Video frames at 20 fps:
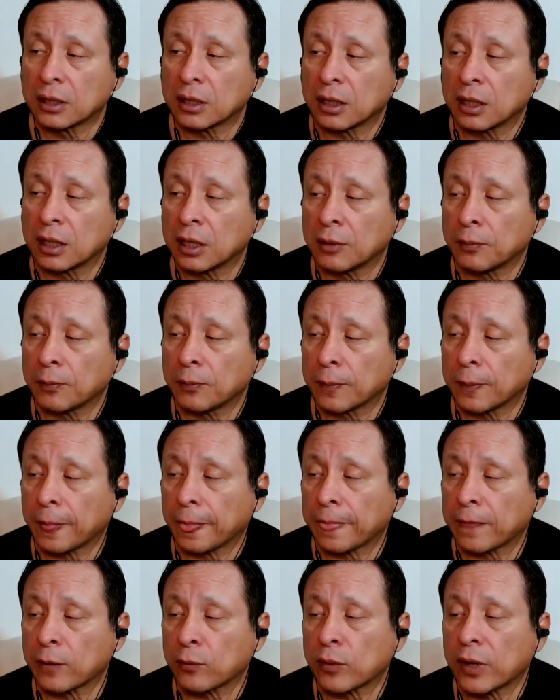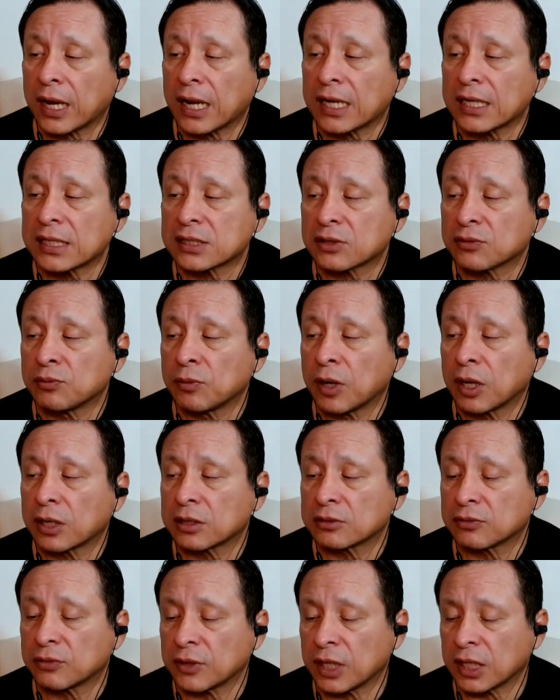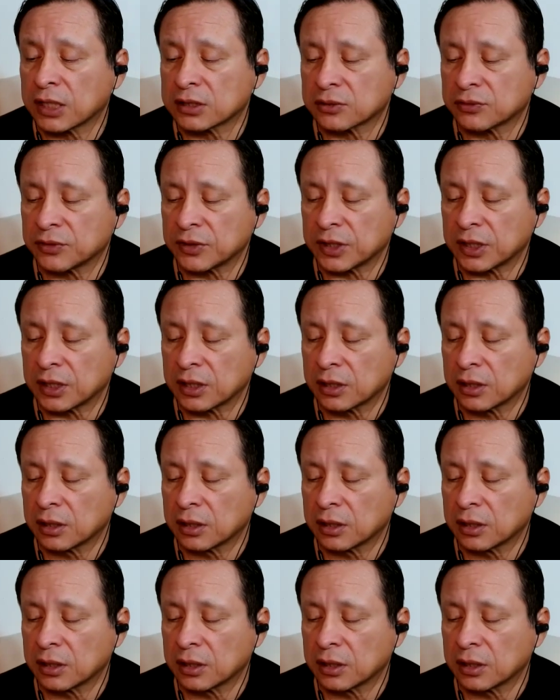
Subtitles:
The Rise of Modern Philosophy.